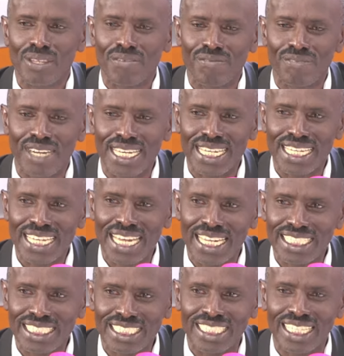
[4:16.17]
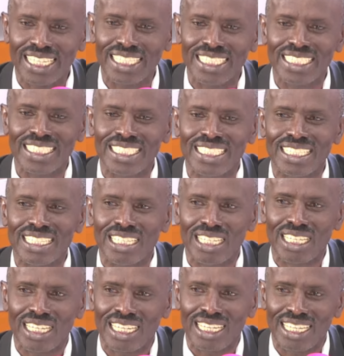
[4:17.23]
financially
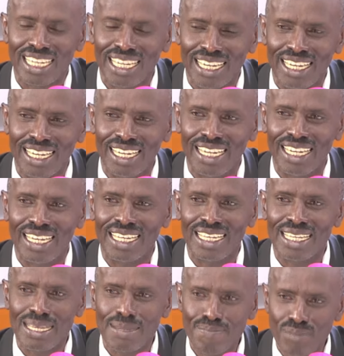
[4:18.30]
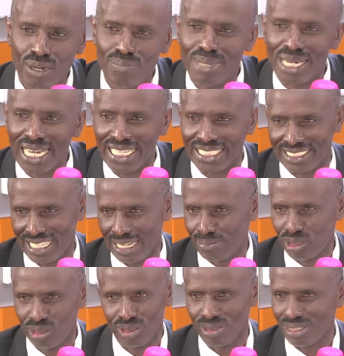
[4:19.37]
uh, immobilized up
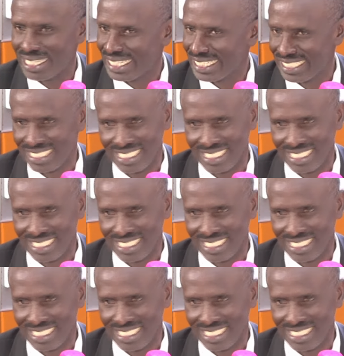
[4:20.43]
to today.